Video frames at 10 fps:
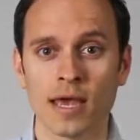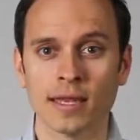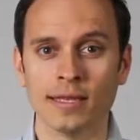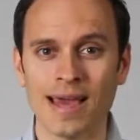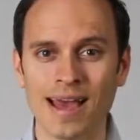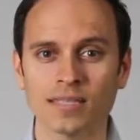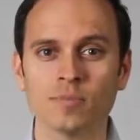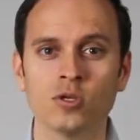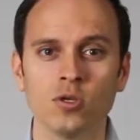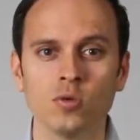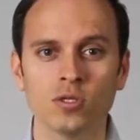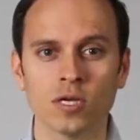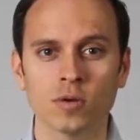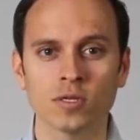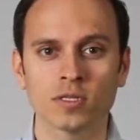the SMQ
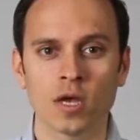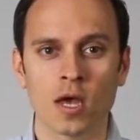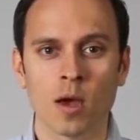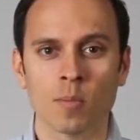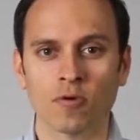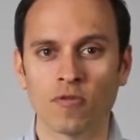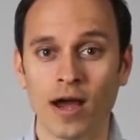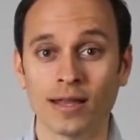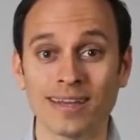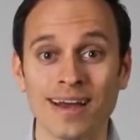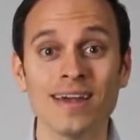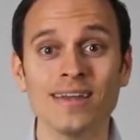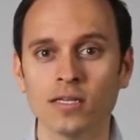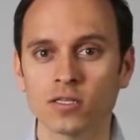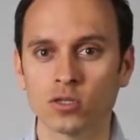series provide an
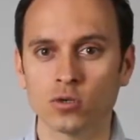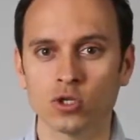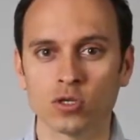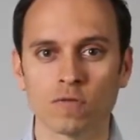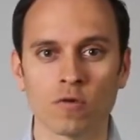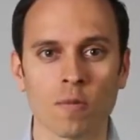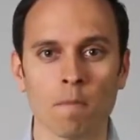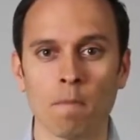ideal solution for